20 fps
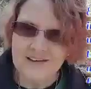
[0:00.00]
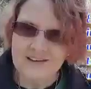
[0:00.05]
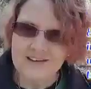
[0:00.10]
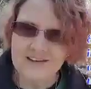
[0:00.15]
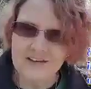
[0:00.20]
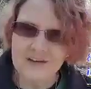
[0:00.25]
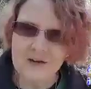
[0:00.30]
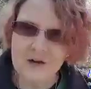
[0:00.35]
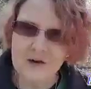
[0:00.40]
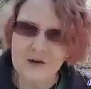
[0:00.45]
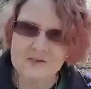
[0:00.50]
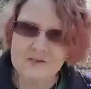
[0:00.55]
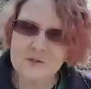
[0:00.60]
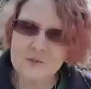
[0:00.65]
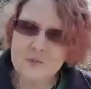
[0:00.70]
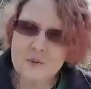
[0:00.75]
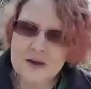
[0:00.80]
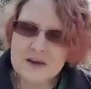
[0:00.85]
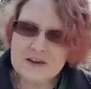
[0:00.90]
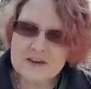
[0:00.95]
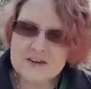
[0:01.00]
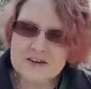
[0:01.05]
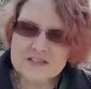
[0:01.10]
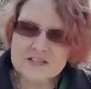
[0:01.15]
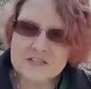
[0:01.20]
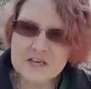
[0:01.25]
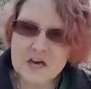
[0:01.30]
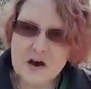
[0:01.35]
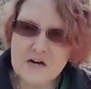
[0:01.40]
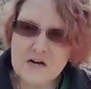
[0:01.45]
So make
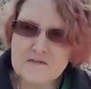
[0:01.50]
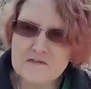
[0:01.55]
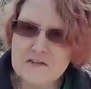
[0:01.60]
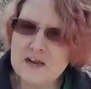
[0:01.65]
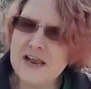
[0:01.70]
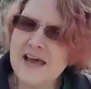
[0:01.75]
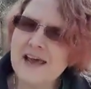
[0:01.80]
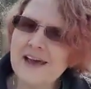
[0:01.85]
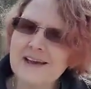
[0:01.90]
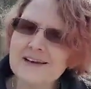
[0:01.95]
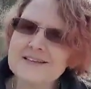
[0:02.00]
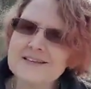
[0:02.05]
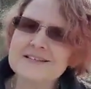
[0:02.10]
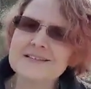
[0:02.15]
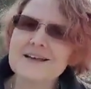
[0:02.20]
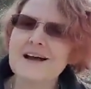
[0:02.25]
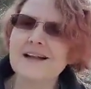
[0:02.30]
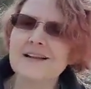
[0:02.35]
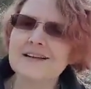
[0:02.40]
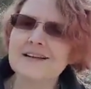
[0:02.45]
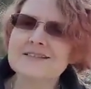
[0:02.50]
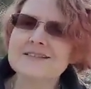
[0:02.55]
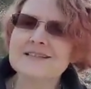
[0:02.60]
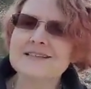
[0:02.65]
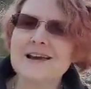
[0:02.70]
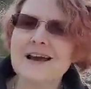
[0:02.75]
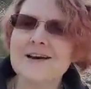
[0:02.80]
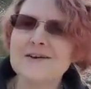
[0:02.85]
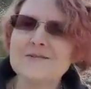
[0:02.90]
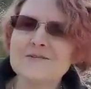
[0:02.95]
yourself an egg salad
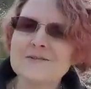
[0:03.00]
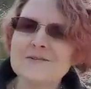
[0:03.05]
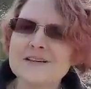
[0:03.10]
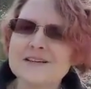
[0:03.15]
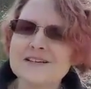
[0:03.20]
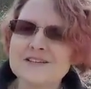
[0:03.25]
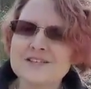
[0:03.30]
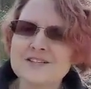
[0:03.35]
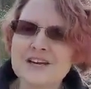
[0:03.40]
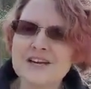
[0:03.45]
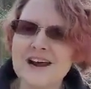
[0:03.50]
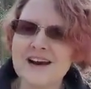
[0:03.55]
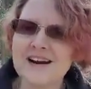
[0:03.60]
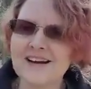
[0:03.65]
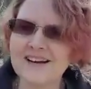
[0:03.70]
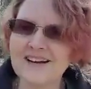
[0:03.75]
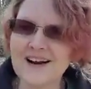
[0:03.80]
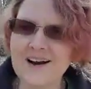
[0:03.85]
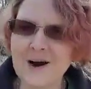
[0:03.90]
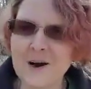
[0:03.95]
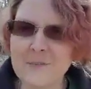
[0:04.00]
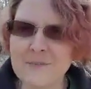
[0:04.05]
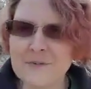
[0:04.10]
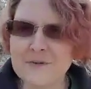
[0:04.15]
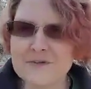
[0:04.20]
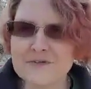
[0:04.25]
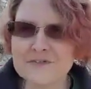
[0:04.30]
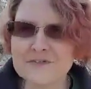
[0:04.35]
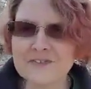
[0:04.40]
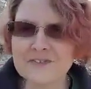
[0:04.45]
sandwich and a cup
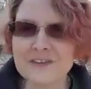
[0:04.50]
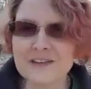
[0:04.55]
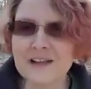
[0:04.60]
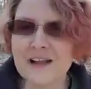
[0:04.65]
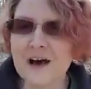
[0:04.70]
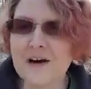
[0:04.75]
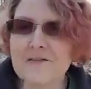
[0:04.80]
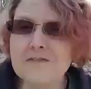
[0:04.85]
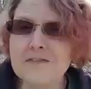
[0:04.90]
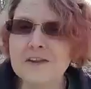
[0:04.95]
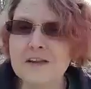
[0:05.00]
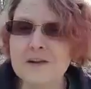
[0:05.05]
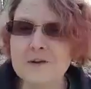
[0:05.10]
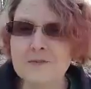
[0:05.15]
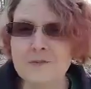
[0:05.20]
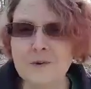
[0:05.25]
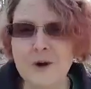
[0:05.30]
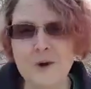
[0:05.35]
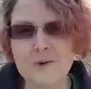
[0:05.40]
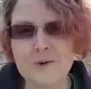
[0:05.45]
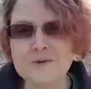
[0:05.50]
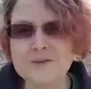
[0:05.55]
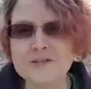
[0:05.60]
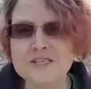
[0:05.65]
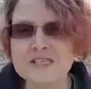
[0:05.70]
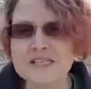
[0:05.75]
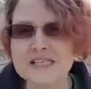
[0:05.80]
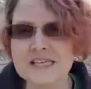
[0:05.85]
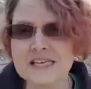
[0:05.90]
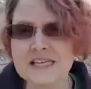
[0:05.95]
of lovely
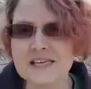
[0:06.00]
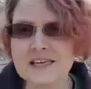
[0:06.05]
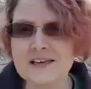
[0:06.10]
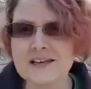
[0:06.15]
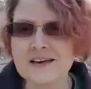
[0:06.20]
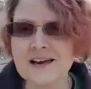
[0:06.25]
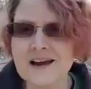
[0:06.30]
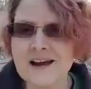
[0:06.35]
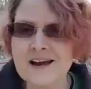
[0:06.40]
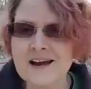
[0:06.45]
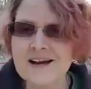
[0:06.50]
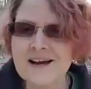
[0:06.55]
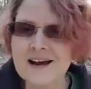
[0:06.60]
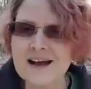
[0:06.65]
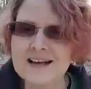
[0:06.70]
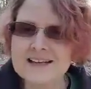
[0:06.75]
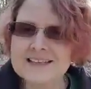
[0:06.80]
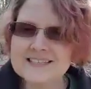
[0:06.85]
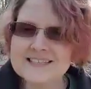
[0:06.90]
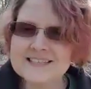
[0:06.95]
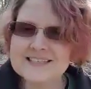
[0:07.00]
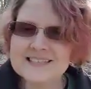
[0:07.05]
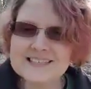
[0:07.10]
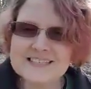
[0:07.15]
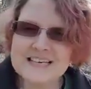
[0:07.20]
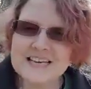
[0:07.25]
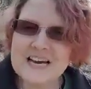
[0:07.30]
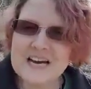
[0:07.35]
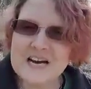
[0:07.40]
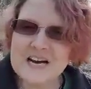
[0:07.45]
rose tea and sit
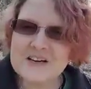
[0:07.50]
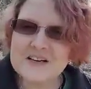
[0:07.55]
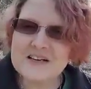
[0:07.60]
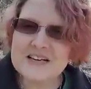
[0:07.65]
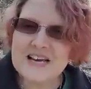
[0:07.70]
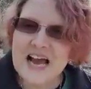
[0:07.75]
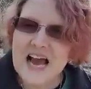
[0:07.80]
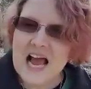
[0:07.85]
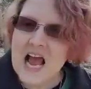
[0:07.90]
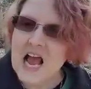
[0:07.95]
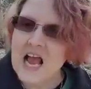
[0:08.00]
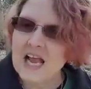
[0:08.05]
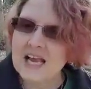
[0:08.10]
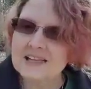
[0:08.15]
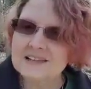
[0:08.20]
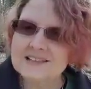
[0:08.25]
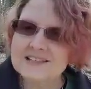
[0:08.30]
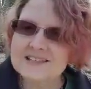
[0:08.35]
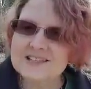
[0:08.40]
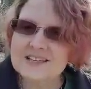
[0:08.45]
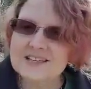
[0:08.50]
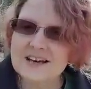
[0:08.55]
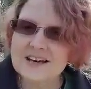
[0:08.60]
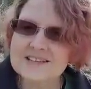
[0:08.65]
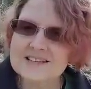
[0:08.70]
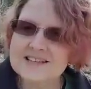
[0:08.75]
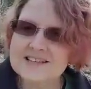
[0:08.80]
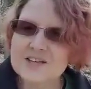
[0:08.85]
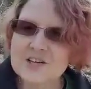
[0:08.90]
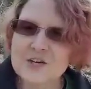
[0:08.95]
down and
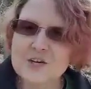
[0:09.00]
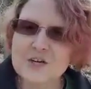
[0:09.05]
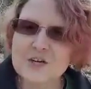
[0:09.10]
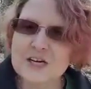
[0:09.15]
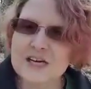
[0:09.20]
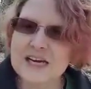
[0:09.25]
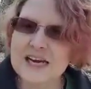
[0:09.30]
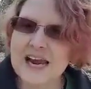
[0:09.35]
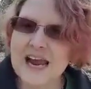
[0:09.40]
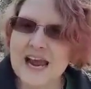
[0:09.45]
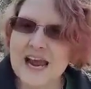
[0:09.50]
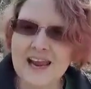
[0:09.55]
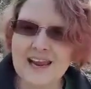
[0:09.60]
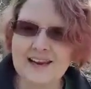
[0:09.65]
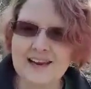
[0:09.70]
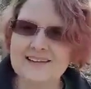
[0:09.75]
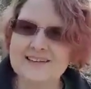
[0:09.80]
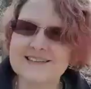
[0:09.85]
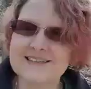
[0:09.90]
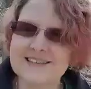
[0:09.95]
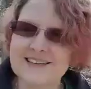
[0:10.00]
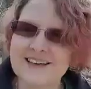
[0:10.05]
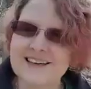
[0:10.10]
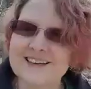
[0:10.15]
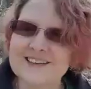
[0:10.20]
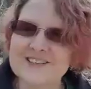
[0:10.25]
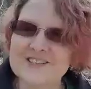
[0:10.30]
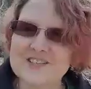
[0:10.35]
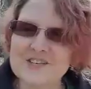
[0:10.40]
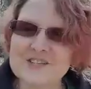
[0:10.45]
just create.
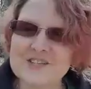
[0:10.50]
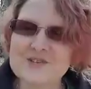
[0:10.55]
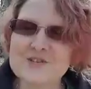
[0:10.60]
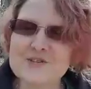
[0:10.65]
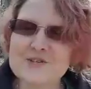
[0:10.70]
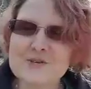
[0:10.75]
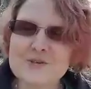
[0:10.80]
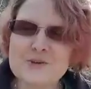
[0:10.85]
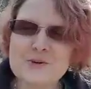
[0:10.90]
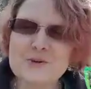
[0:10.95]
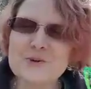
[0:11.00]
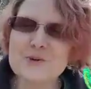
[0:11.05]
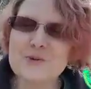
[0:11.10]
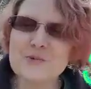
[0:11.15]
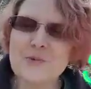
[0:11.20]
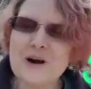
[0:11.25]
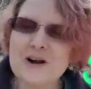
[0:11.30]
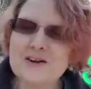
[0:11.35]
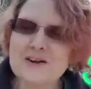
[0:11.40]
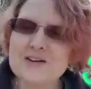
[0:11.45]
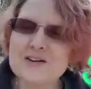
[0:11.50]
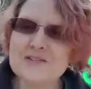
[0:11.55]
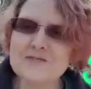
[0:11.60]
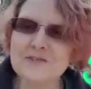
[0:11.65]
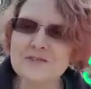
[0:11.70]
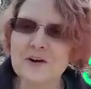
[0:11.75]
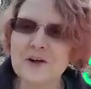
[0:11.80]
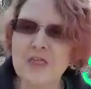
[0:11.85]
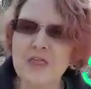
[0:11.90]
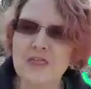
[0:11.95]
Just do
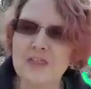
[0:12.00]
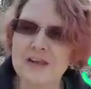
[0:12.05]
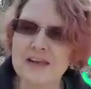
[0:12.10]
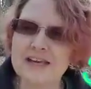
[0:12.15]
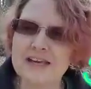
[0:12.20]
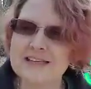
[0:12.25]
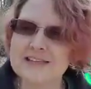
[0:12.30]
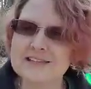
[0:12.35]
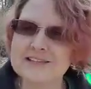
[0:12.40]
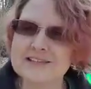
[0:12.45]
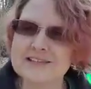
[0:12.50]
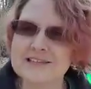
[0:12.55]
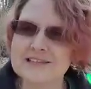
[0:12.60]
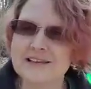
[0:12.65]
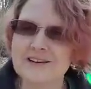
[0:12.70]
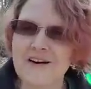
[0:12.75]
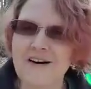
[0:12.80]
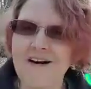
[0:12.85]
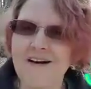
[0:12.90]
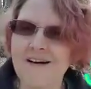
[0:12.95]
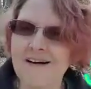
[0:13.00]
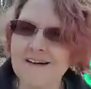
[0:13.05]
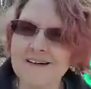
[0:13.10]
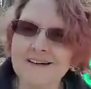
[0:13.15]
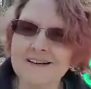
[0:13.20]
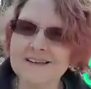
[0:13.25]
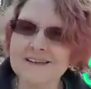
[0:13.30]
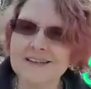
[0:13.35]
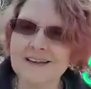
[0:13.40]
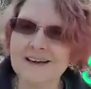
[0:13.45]
wonderful things in
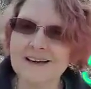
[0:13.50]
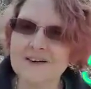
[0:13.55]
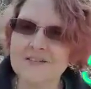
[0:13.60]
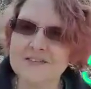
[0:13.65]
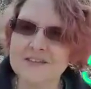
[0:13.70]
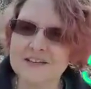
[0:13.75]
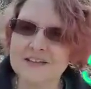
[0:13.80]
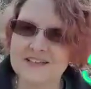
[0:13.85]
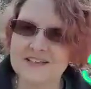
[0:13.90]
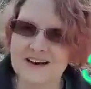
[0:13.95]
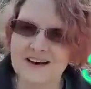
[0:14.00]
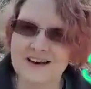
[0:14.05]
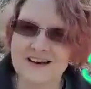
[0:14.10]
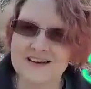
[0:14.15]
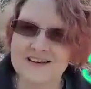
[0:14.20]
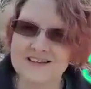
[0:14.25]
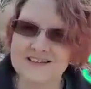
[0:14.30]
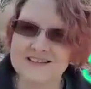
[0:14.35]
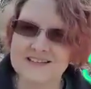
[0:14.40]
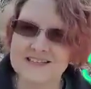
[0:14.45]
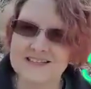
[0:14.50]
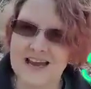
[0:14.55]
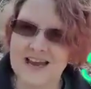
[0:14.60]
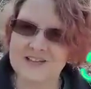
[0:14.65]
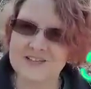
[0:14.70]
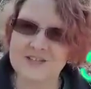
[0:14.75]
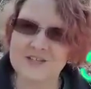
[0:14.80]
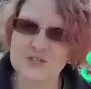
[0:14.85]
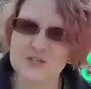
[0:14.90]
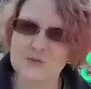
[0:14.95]
honor of the goddess
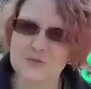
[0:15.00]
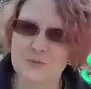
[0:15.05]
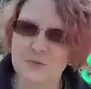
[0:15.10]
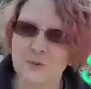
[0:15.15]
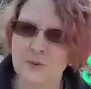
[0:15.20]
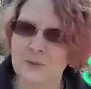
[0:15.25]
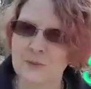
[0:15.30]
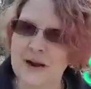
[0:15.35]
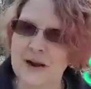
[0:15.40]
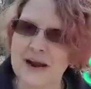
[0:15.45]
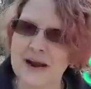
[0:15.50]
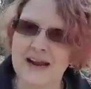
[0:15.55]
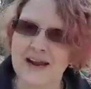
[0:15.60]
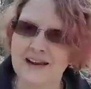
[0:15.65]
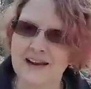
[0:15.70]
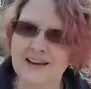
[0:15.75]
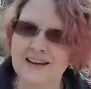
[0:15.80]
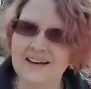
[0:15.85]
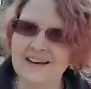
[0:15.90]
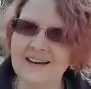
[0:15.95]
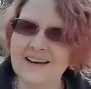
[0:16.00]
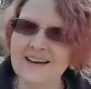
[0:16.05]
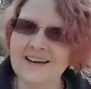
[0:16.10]
and spring.